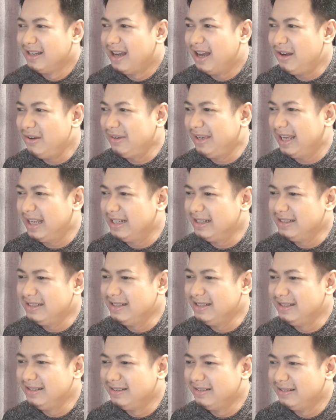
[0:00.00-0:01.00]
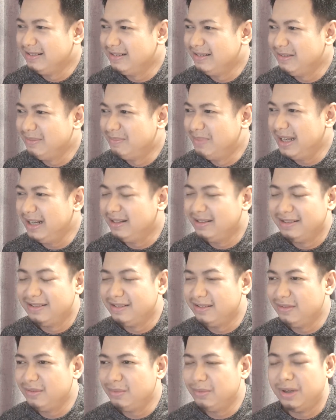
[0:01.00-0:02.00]
How can, but
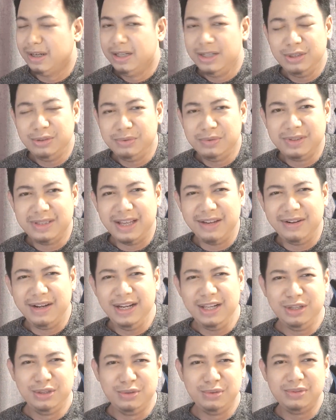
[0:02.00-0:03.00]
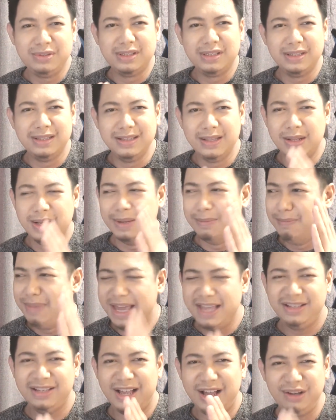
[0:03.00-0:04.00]
wow, this ustaz really choose the
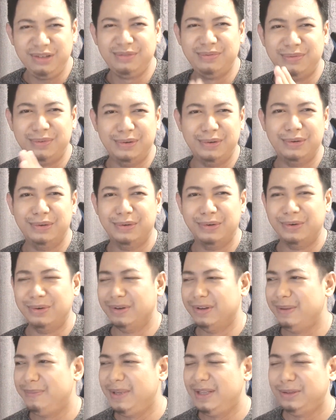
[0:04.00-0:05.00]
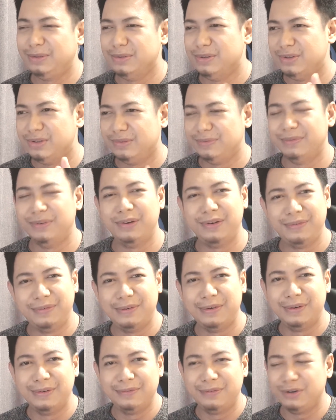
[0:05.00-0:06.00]
best house for them
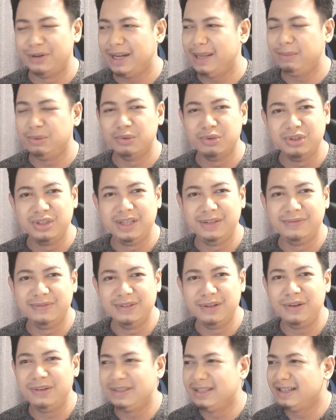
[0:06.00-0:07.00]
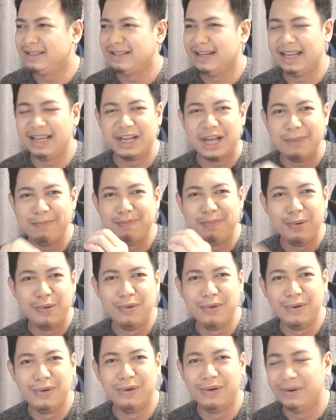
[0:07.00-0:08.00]
to shift, not just like
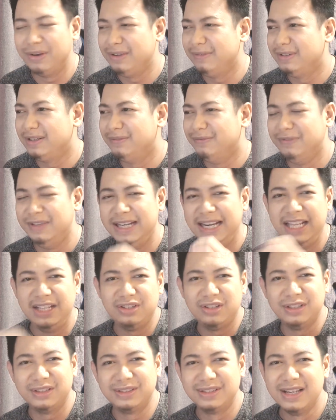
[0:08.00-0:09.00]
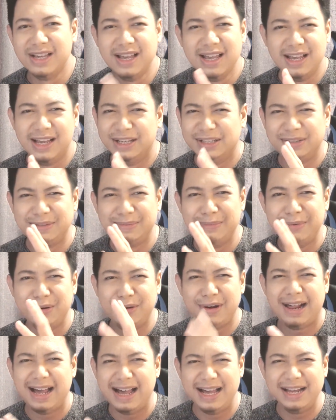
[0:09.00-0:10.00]
kampung or even village, just a
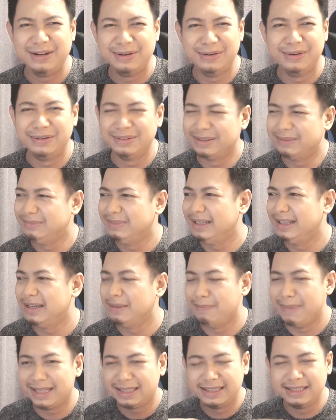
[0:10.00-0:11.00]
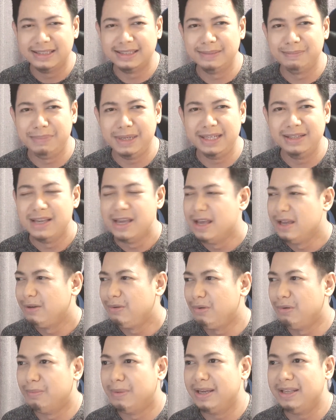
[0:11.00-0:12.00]
small hut or something, a better place.
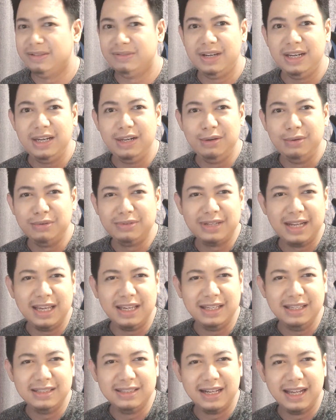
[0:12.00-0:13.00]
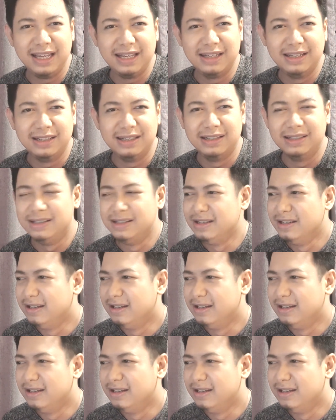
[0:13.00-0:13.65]
No, but it really looks like it's like a